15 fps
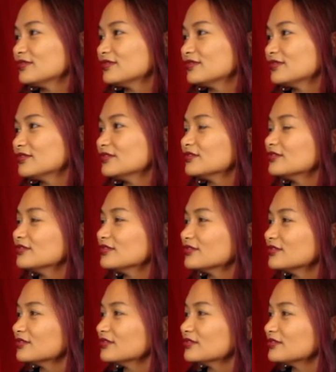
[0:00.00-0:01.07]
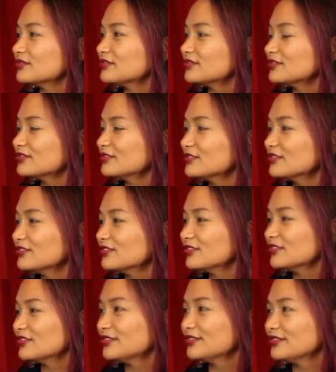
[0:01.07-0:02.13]

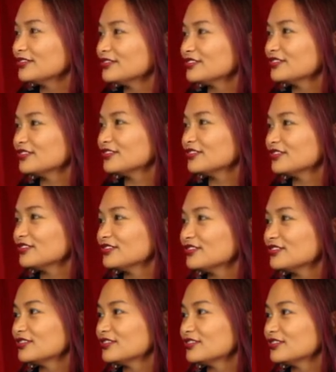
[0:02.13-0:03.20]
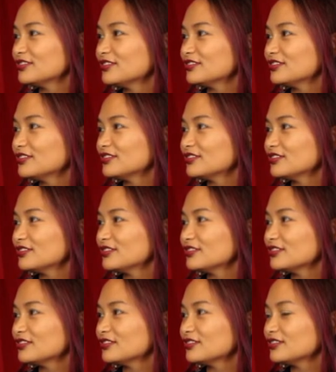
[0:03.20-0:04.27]

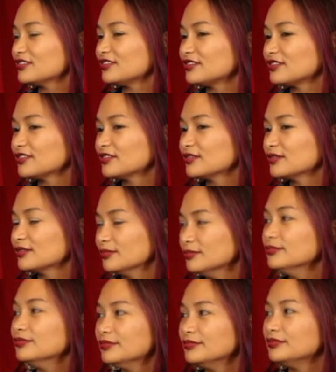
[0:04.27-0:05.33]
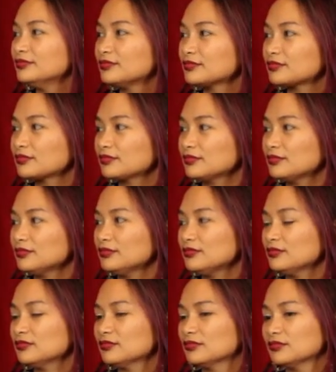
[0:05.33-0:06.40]

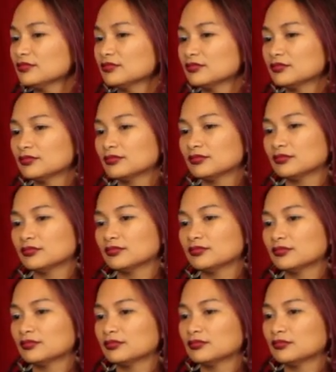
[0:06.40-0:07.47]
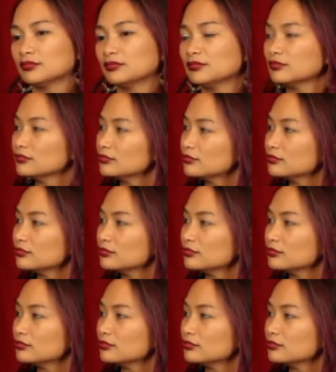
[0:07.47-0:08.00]
(not speaking)